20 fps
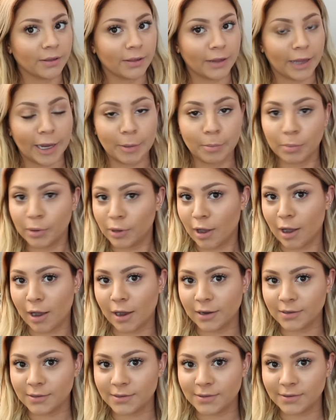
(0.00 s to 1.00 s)
light
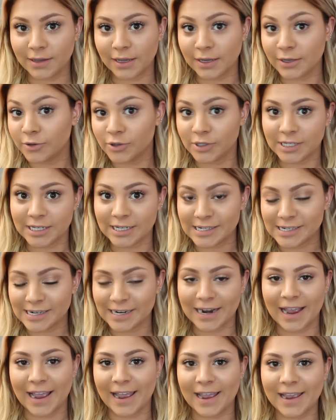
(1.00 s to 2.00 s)
blonde that you see
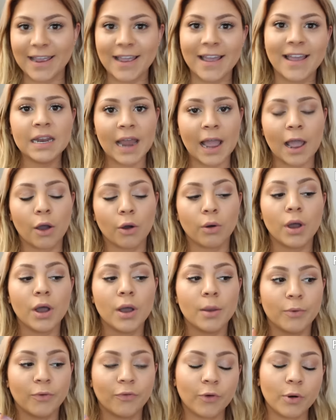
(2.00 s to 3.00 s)
today. Now,
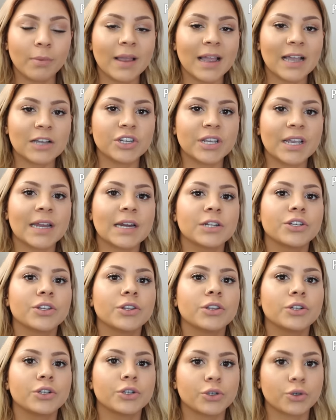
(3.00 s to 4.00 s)
before we actually get into
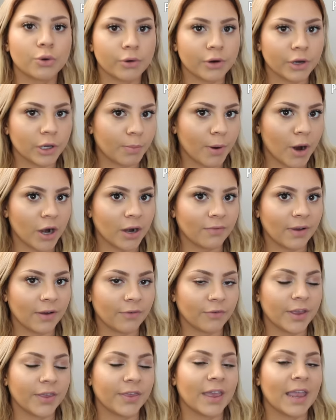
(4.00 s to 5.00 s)
the tutorial part of
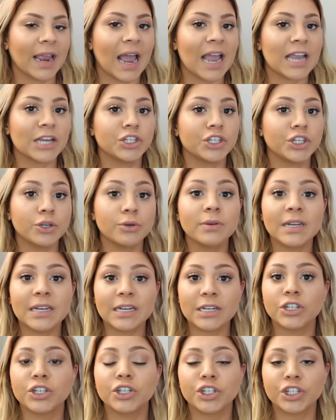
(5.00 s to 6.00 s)
everything, I do
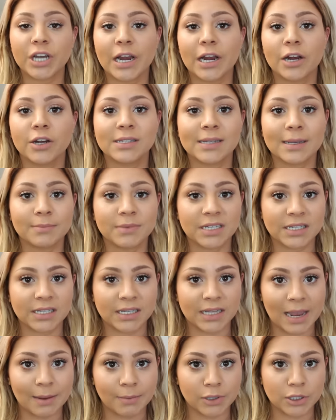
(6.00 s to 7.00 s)
need to share some
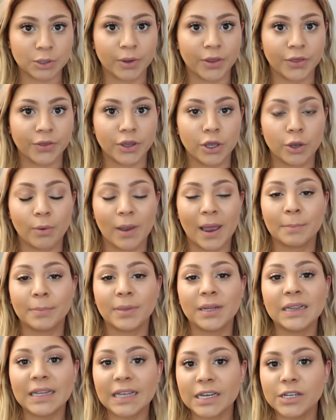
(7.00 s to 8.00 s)
disclaimers with you, and
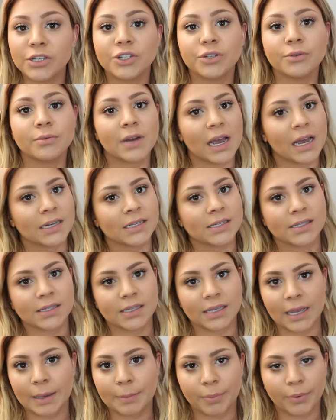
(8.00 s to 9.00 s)
please do not
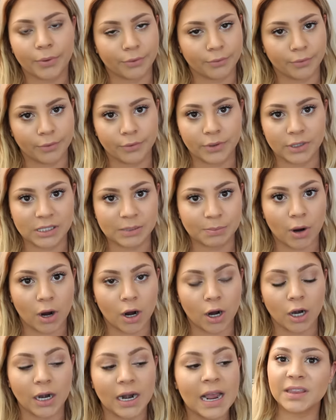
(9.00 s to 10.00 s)
skip through this
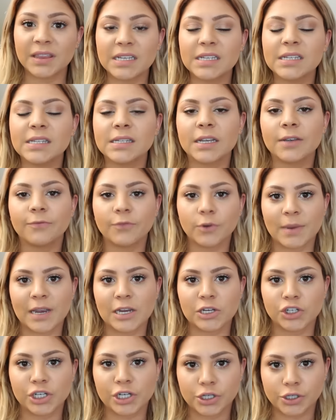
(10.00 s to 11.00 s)
part. This
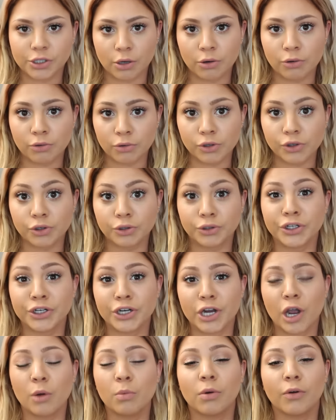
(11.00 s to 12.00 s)
information is so crucial to
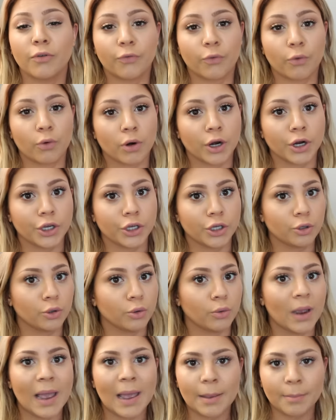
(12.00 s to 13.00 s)
know before
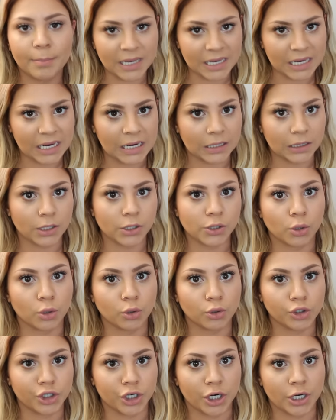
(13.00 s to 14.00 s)
you begin this
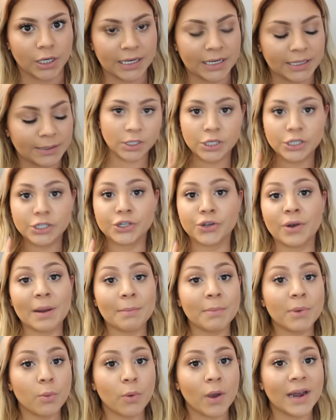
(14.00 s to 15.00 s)
whole journey. So
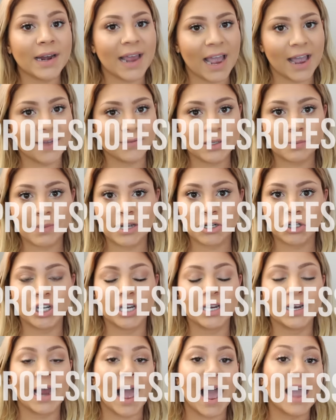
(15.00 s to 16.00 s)
number one, I have to
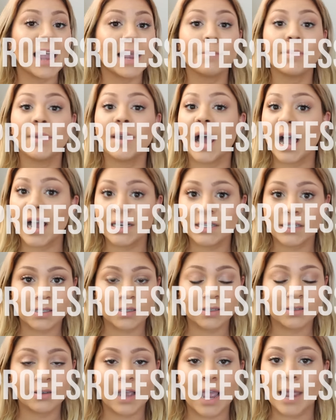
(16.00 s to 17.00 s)
mention, I am
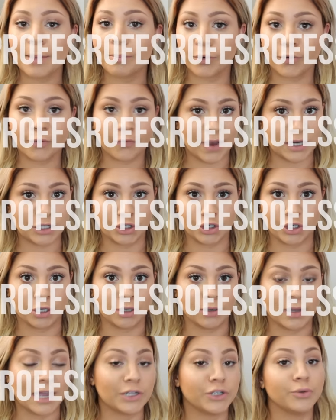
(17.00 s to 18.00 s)
not a
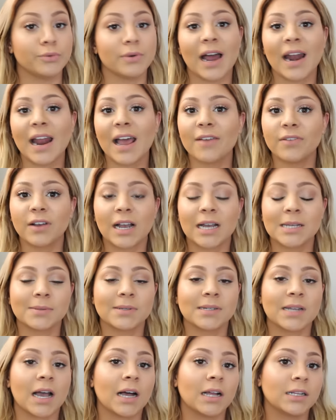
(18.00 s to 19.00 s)
professional. I do not have a
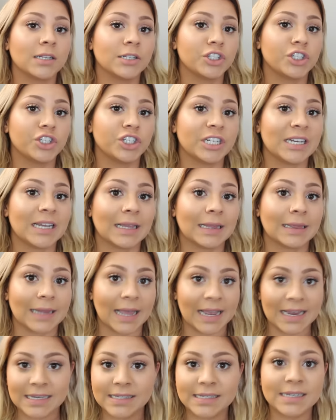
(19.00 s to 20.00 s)
cosmetology
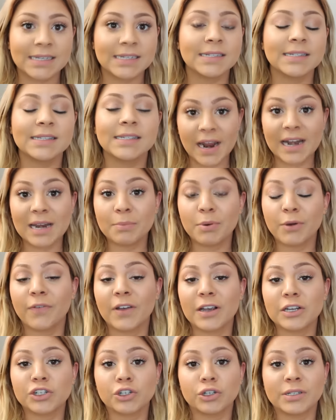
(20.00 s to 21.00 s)
license. Any
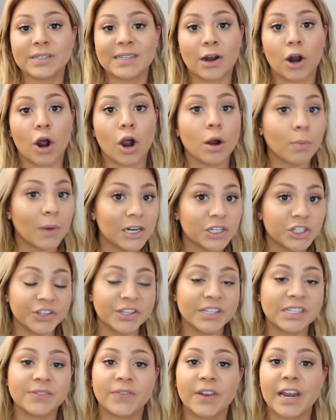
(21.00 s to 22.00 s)
professionals that are watching
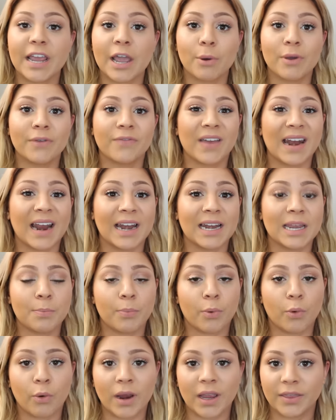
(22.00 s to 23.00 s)
this video, if at any
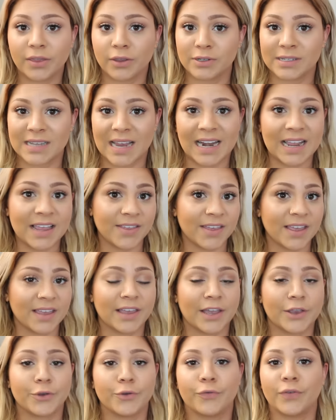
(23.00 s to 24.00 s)
point there's anything
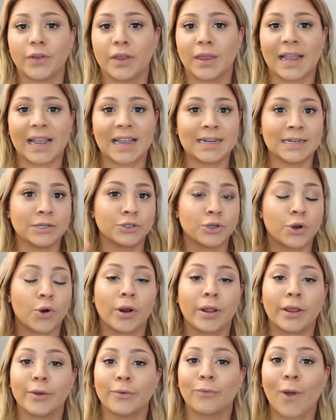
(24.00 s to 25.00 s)
that you feel like I did
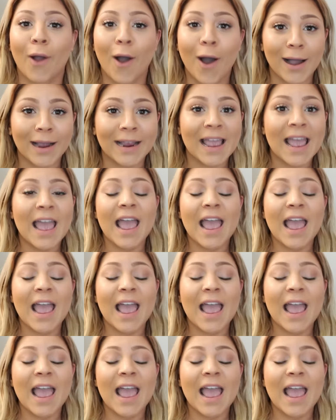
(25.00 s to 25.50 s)
totally wrong